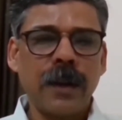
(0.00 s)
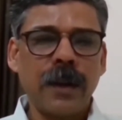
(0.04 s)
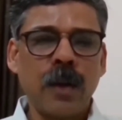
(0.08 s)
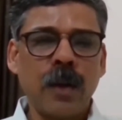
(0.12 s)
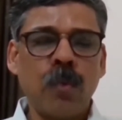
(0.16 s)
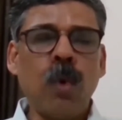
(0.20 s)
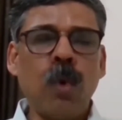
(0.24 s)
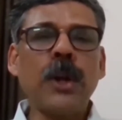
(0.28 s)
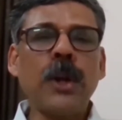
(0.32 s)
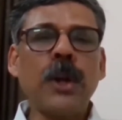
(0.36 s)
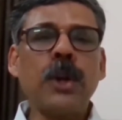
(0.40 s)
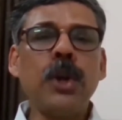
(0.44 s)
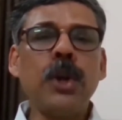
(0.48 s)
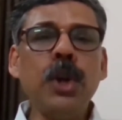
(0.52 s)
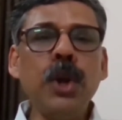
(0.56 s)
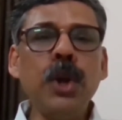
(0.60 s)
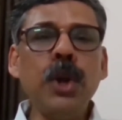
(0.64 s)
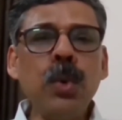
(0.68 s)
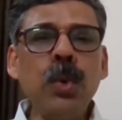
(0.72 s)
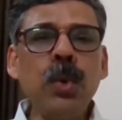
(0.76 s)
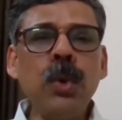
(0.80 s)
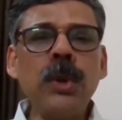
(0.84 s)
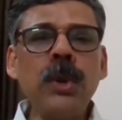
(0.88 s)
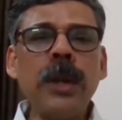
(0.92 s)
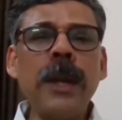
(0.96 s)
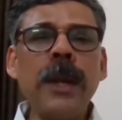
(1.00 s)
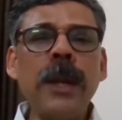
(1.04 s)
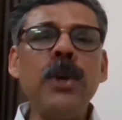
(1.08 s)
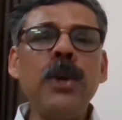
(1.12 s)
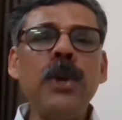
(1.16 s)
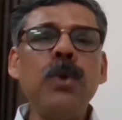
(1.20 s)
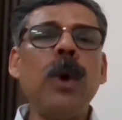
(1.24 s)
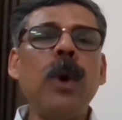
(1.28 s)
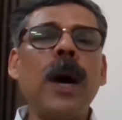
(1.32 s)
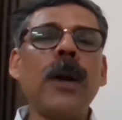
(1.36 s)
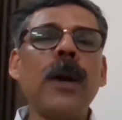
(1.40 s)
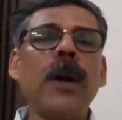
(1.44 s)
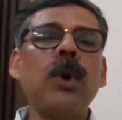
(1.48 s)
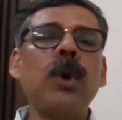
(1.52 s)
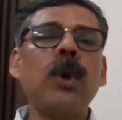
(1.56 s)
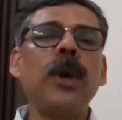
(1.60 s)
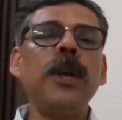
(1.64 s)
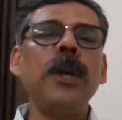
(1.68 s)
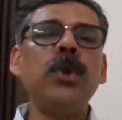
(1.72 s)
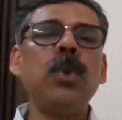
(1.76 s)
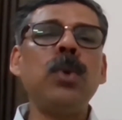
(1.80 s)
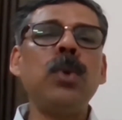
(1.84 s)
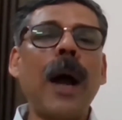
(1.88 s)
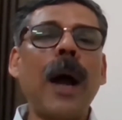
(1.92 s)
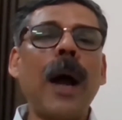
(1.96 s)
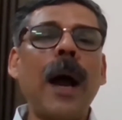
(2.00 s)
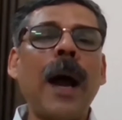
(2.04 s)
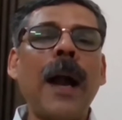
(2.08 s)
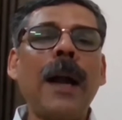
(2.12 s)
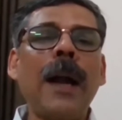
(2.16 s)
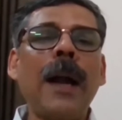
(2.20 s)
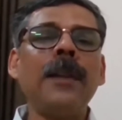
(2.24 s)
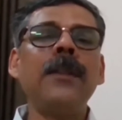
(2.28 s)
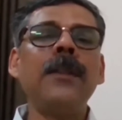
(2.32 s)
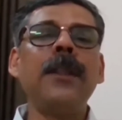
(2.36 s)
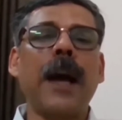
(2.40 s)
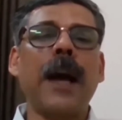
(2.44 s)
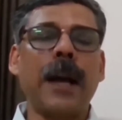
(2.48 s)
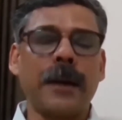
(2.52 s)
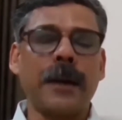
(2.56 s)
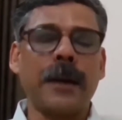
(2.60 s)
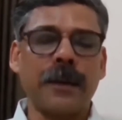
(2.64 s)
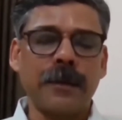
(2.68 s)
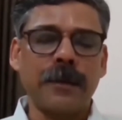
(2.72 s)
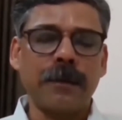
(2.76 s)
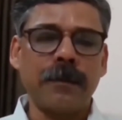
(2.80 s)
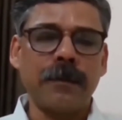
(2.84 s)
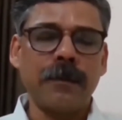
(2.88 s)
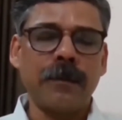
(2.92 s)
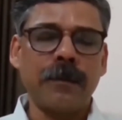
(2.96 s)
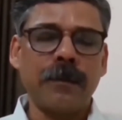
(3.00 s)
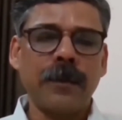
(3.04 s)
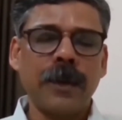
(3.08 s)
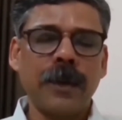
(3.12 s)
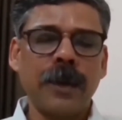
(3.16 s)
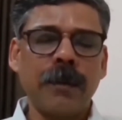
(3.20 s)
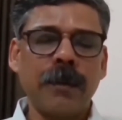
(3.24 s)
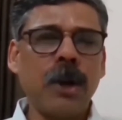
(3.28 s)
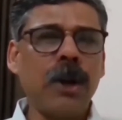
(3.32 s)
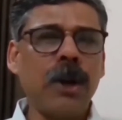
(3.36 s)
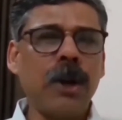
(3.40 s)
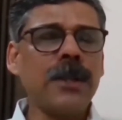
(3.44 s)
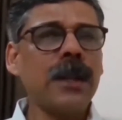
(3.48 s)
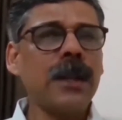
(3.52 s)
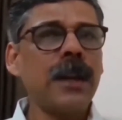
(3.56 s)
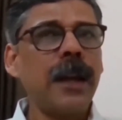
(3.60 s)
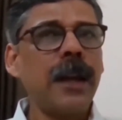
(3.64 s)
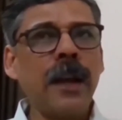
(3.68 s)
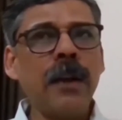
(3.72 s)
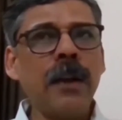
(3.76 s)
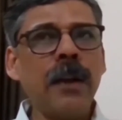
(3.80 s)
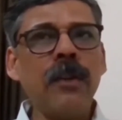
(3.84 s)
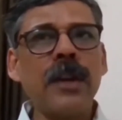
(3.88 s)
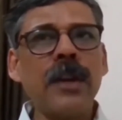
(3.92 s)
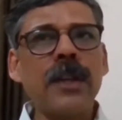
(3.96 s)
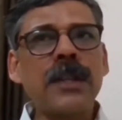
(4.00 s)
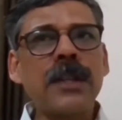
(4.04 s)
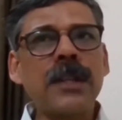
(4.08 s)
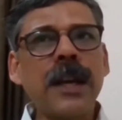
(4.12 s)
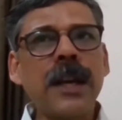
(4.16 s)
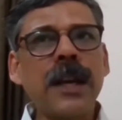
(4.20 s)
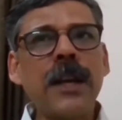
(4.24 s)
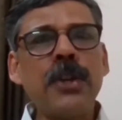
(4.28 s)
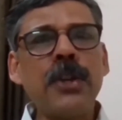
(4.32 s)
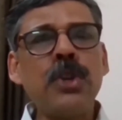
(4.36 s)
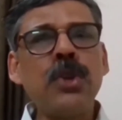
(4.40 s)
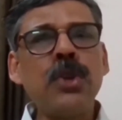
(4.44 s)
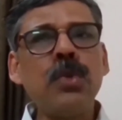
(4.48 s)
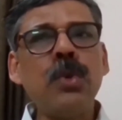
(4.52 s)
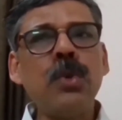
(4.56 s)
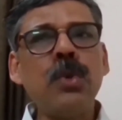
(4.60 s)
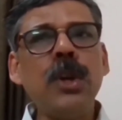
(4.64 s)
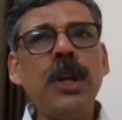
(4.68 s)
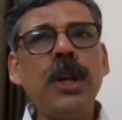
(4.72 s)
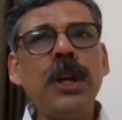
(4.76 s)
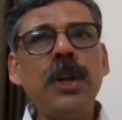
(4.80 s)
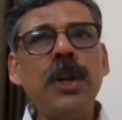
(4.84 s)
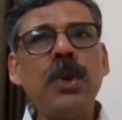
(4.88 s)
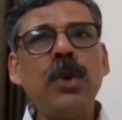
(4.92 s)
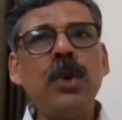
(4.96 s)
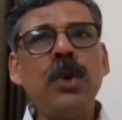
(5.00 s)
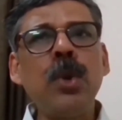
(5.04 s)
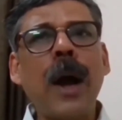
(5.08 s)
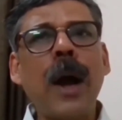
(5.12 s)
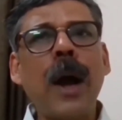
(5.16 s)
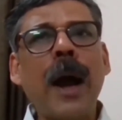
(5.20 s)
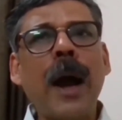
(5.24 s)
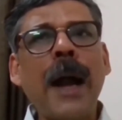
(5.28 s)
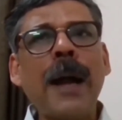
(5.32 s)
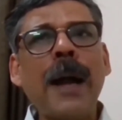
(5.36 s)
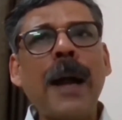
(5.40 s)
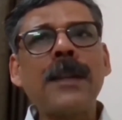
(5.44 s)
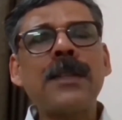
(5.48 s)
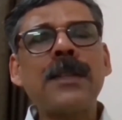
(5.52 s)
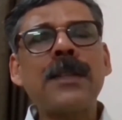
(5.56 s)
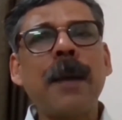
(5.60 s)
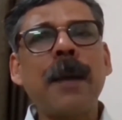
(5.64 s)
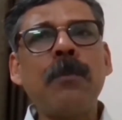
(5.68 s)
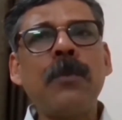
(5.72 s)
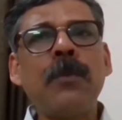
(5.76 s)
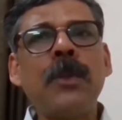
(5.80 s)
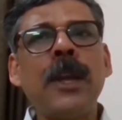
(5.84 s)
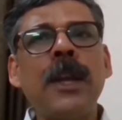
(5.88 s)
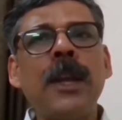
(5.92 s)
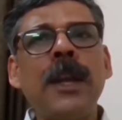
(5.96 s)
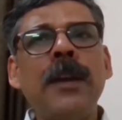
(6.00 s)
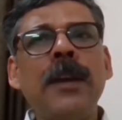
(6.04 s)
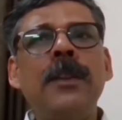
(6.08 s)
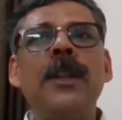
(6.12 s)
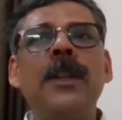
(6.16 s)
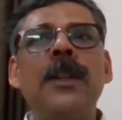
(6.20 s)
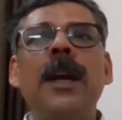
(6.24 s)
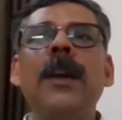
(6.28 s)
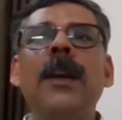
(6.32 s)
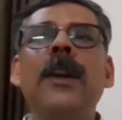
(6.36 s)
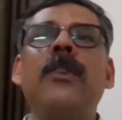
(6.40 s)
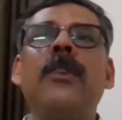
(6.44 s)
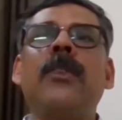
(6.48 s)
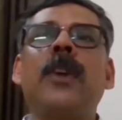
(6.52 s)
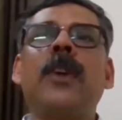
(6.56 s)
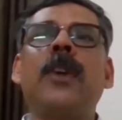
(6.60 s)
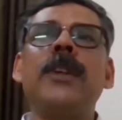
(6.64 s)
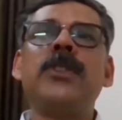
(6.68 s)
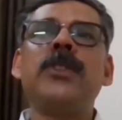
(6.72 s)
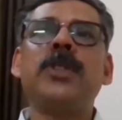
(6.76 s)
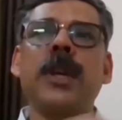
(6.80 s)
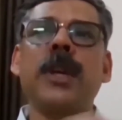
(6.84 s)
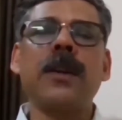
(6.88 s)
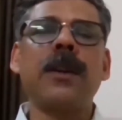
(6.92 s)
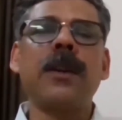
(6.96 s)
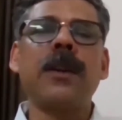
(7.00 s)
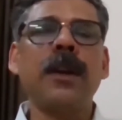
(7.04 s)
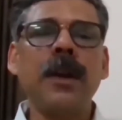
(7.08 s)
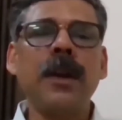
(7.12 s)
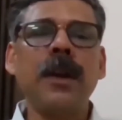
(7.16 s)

What new thing you are going to add in that? Because in research, you need to add something in the literature,